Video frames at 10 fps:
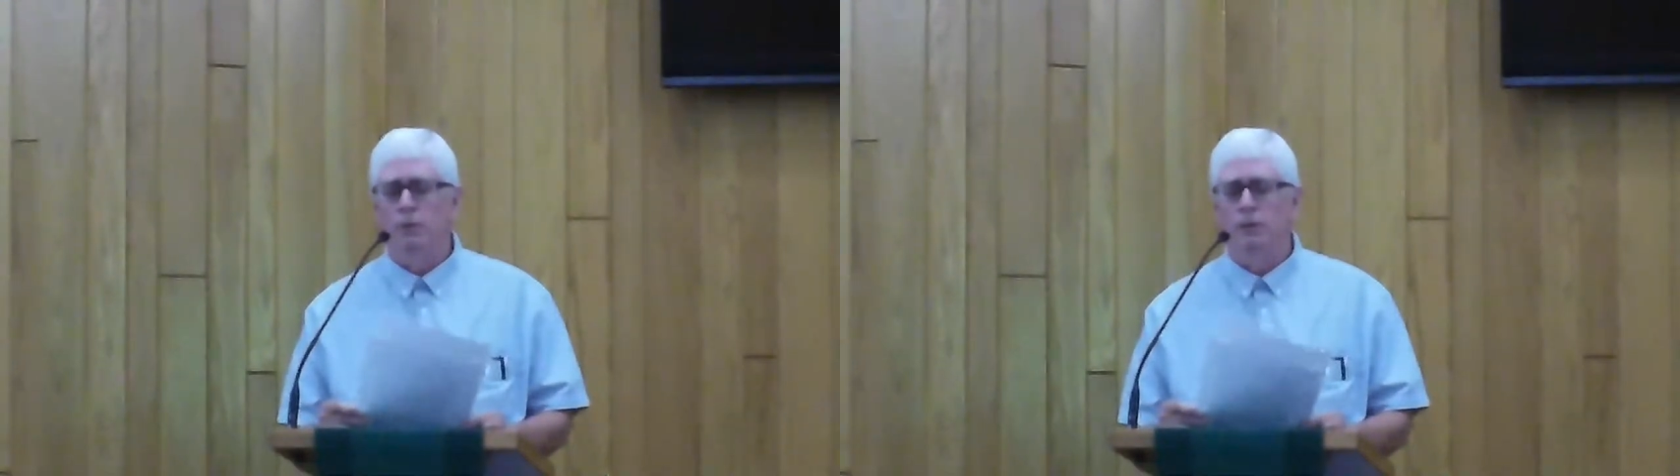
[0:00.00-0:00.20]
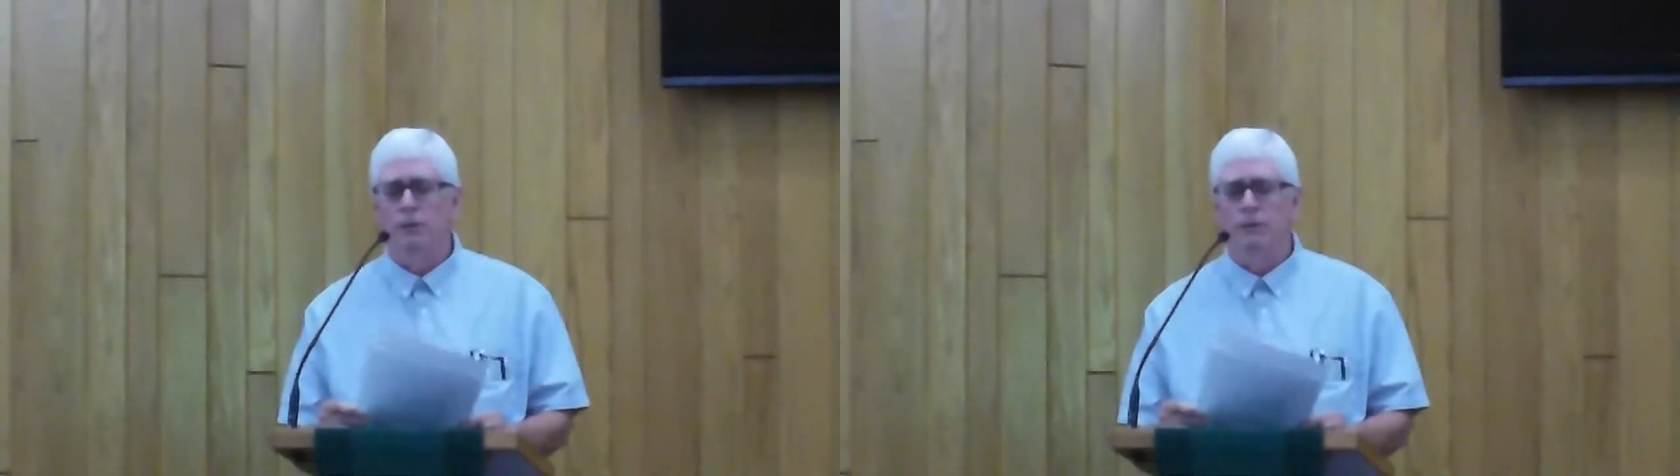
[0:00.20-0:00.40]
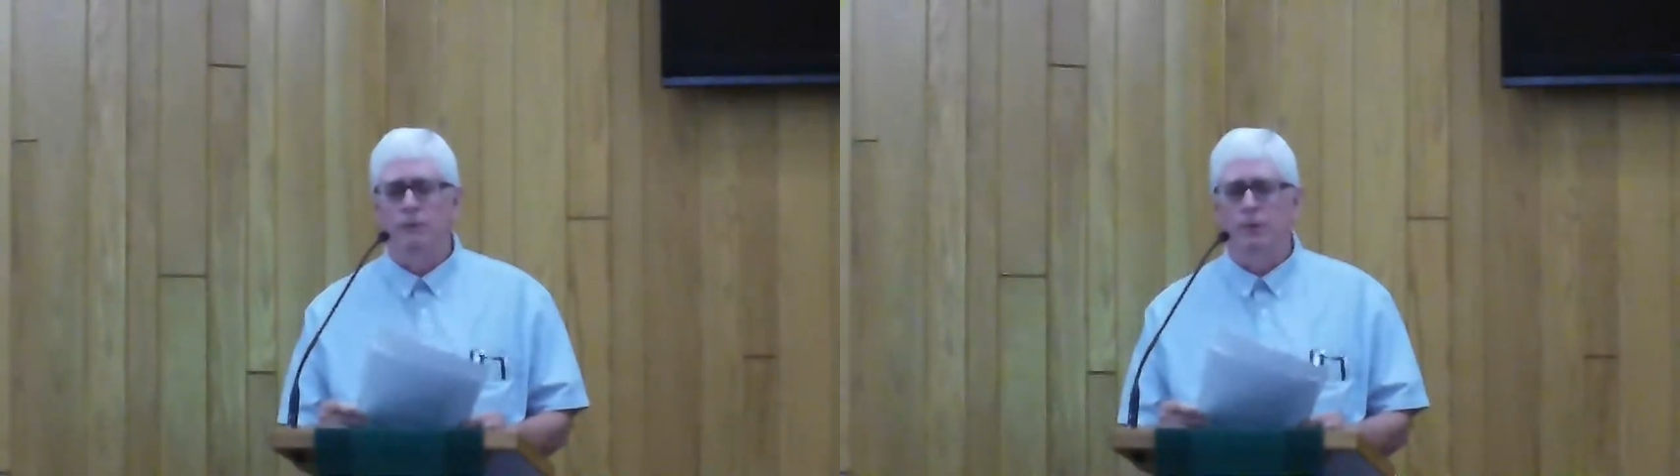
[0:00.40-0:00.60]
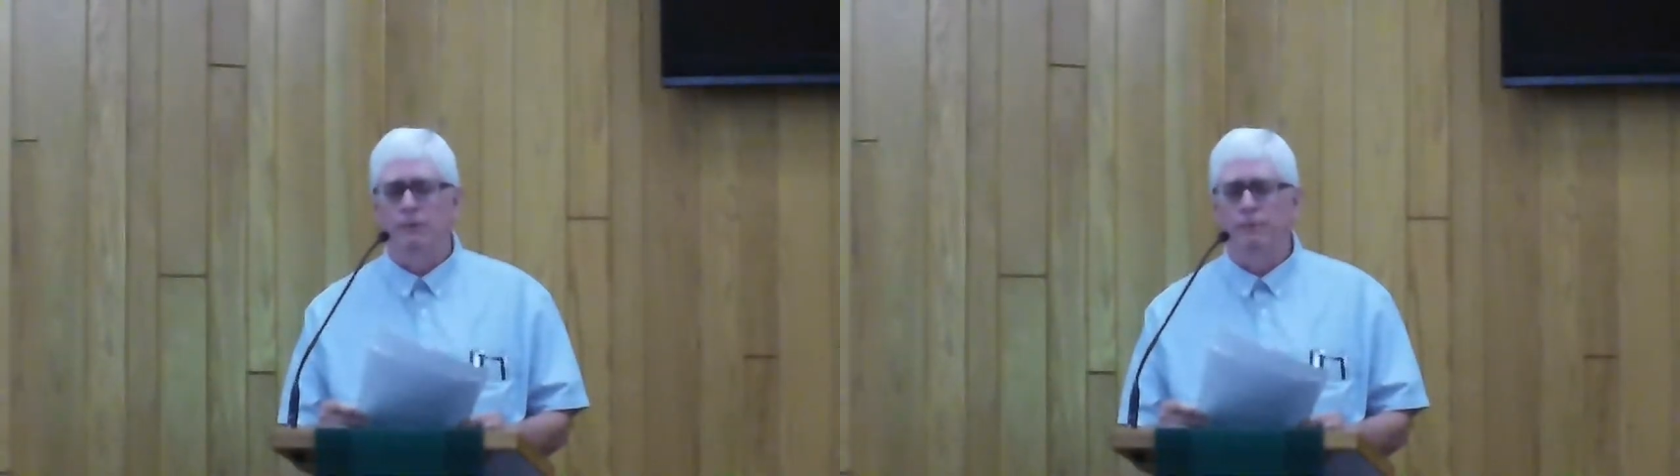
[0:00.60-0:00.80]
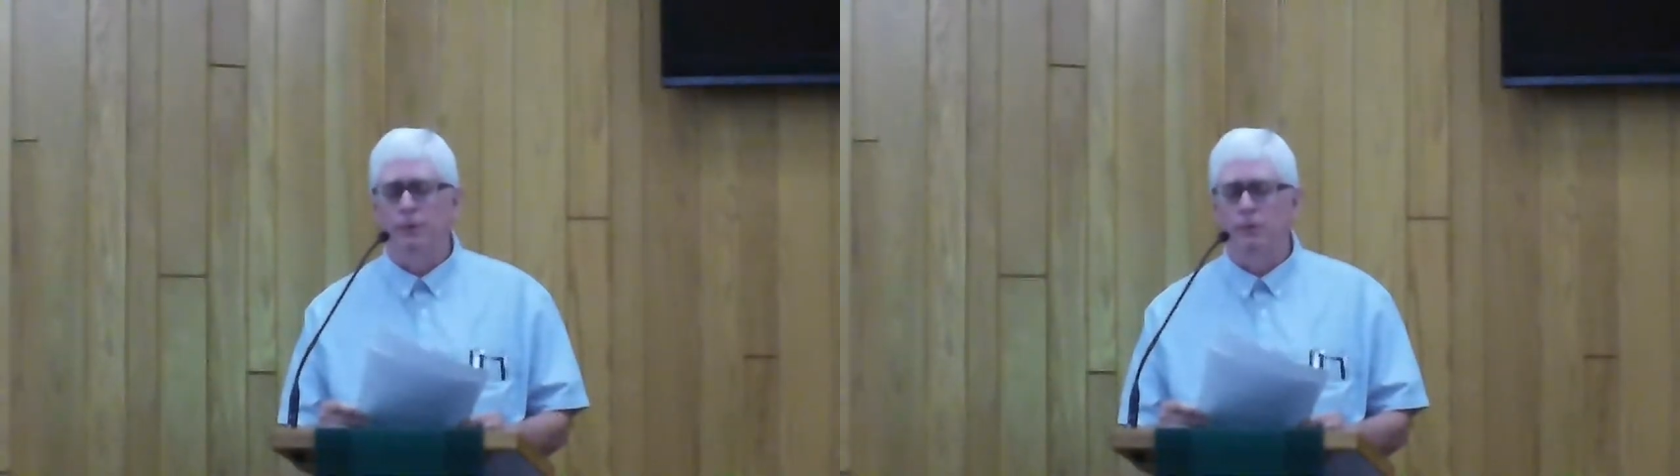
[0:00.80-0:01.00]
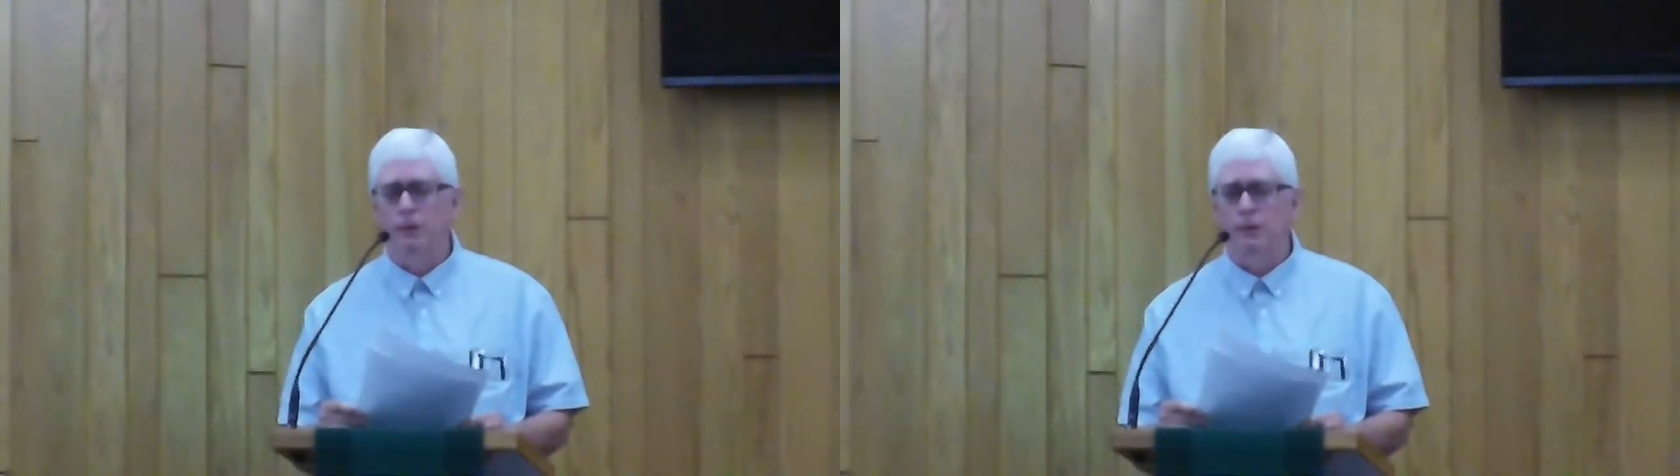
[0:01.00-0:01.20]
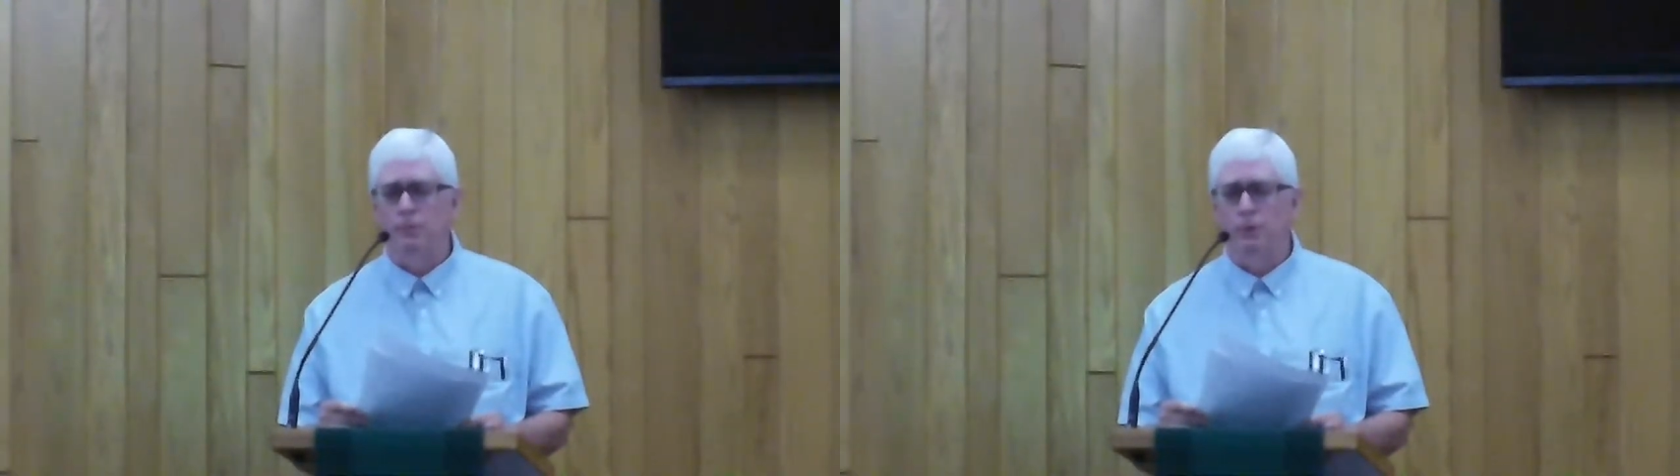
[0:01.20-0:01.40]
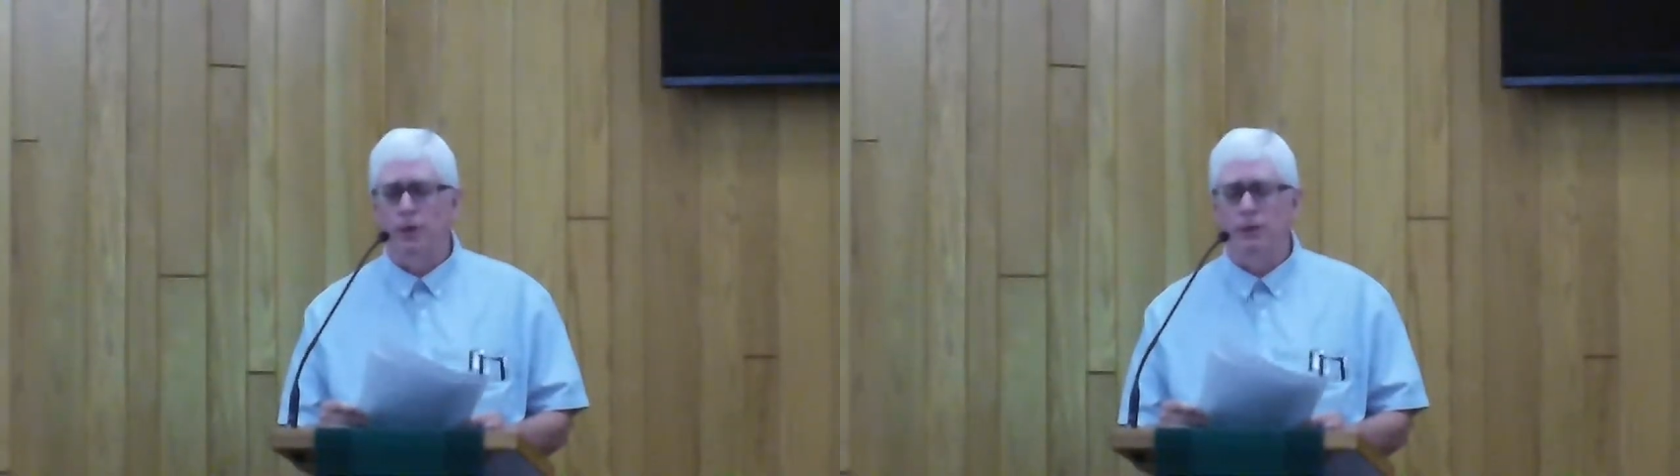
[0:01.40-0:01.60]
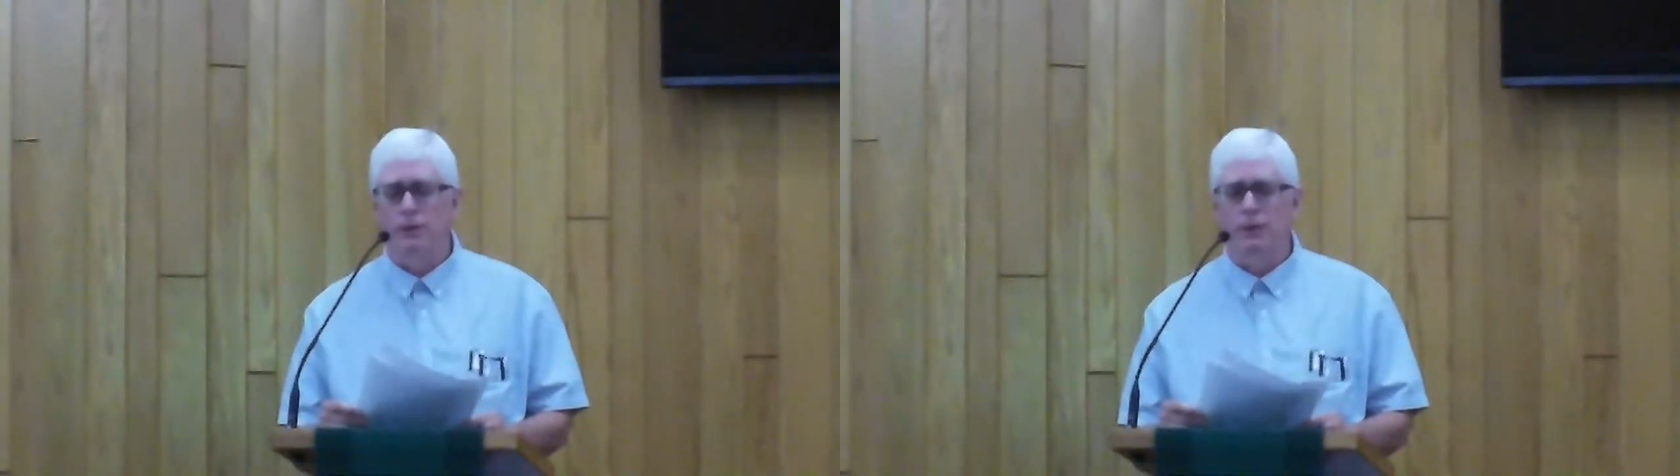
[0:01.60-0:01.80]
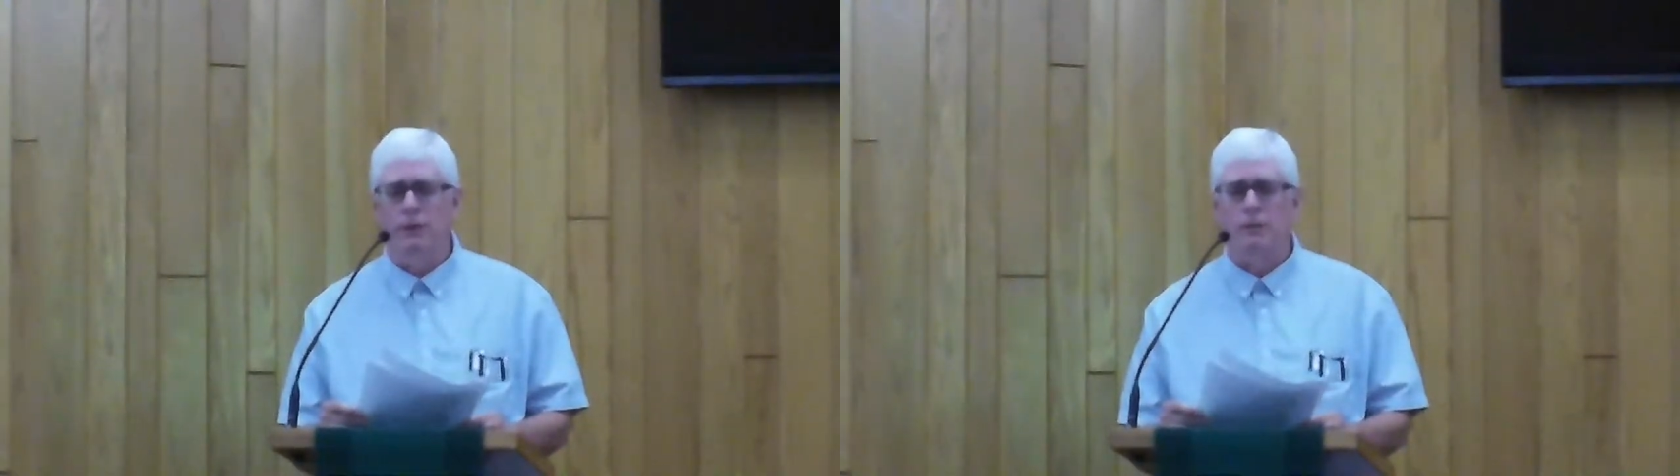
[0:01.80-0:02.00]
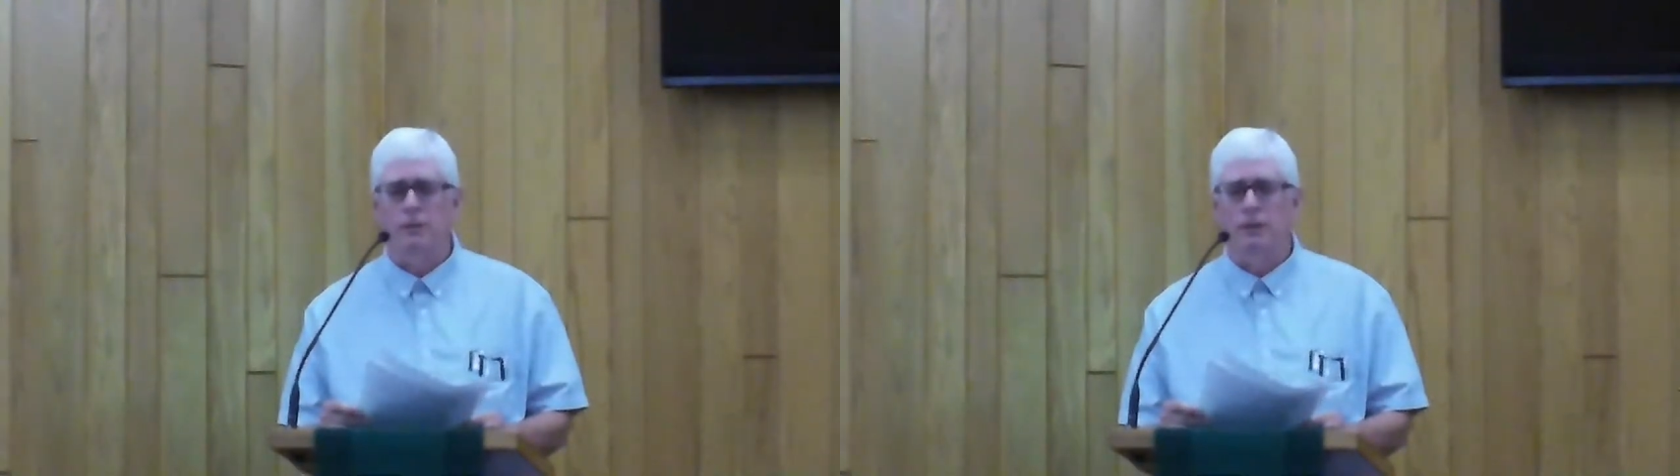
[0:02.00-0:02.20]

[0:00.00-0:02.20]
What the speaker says: different fundraising projects,